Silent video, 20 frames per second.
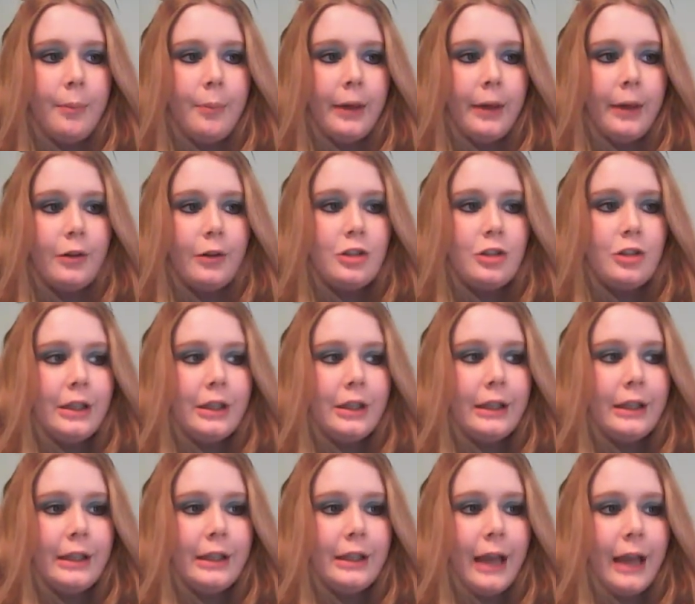
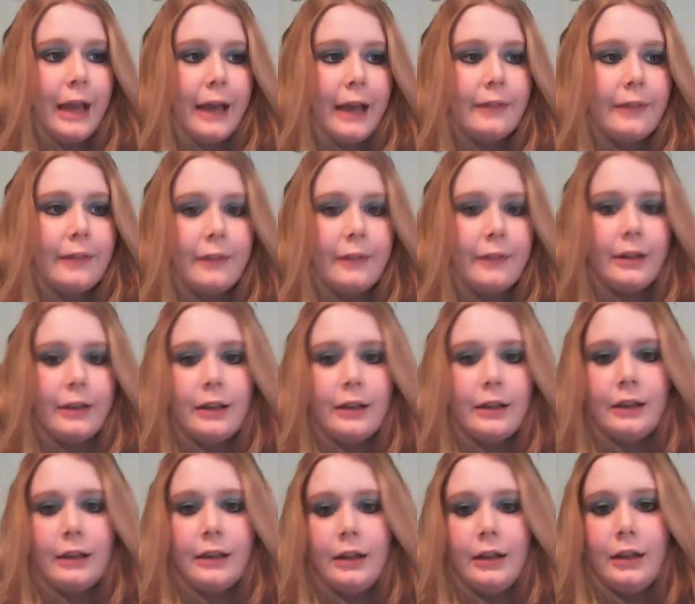Belching,
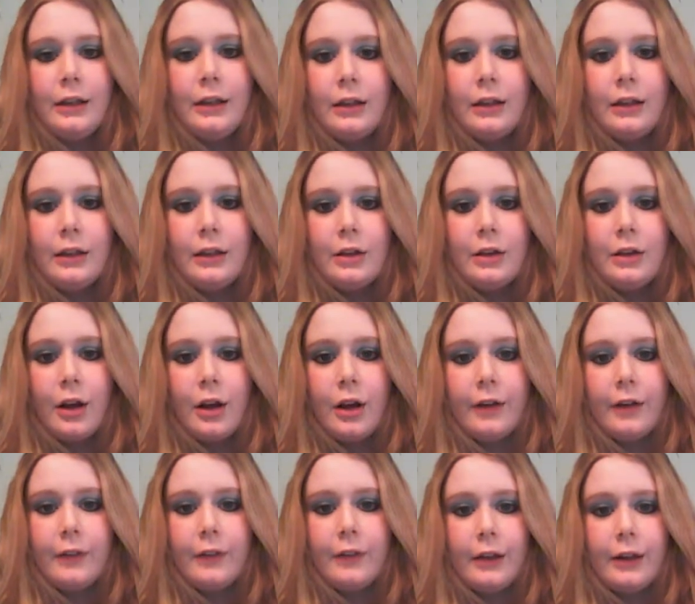acid,
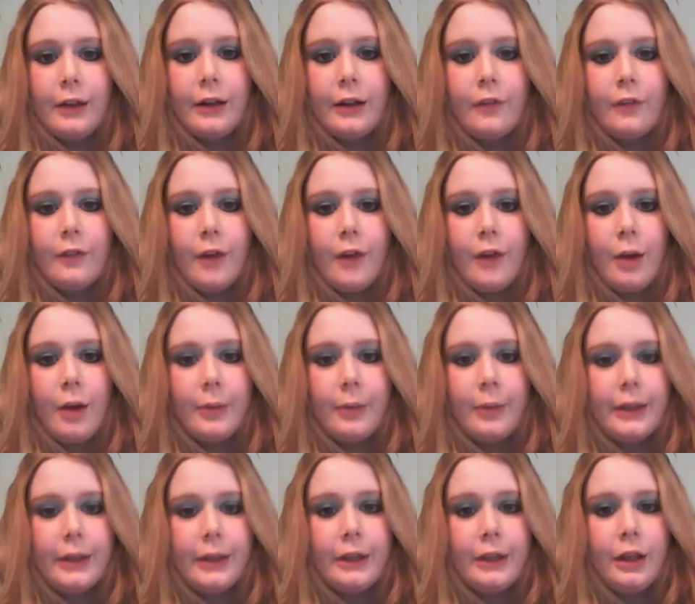nausea,
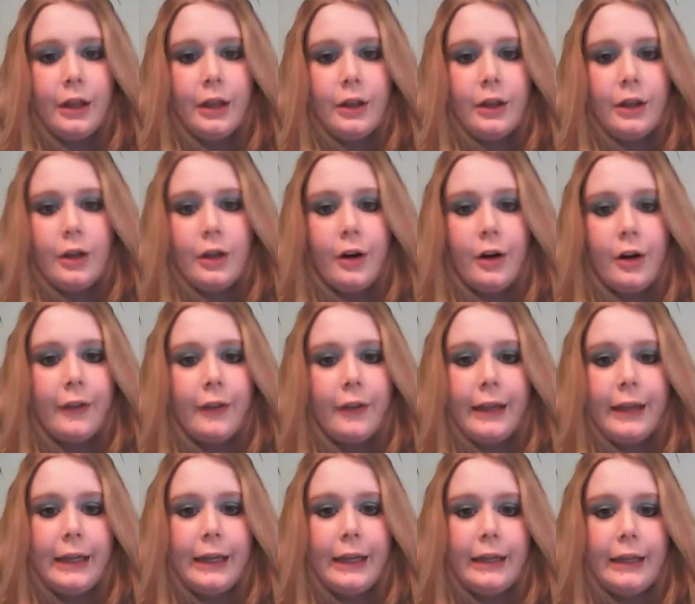vomiting, couldn't hardly
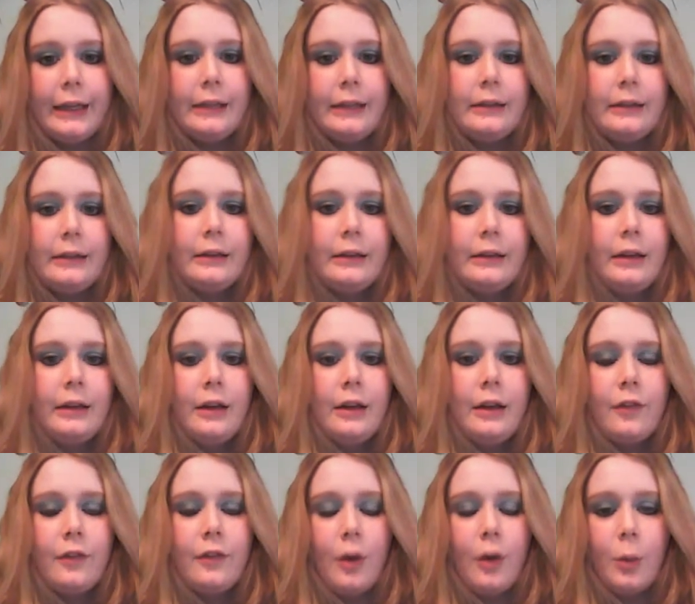eat,
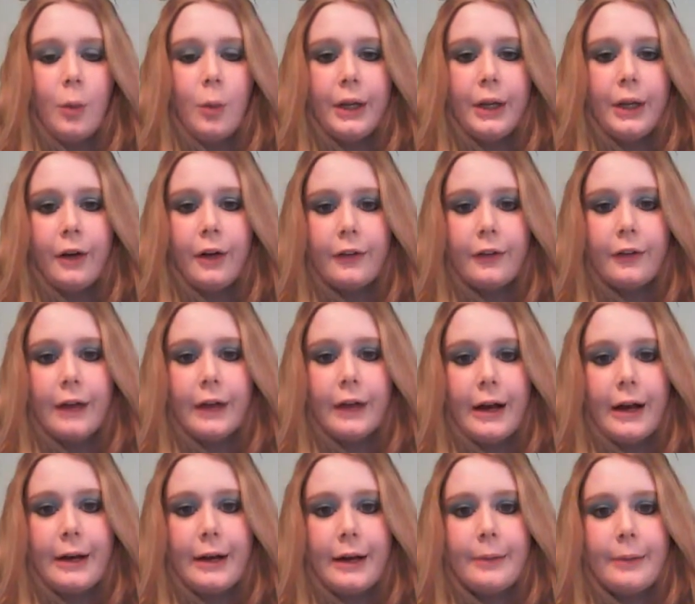felt weak all the
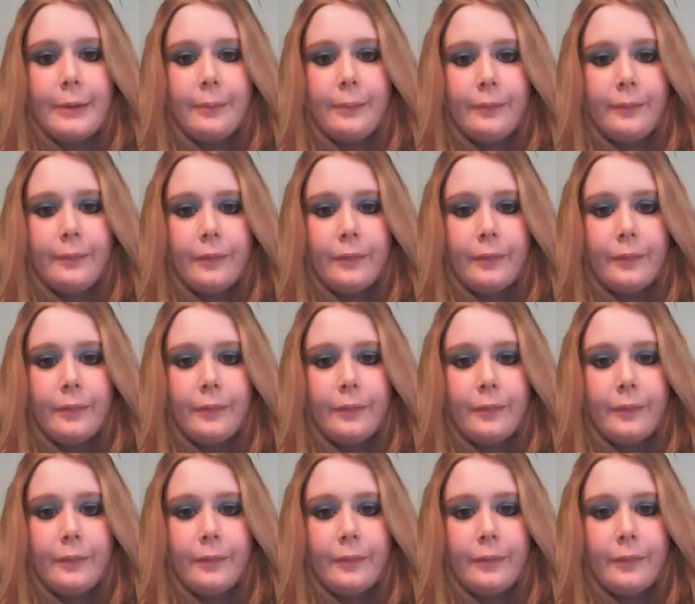time.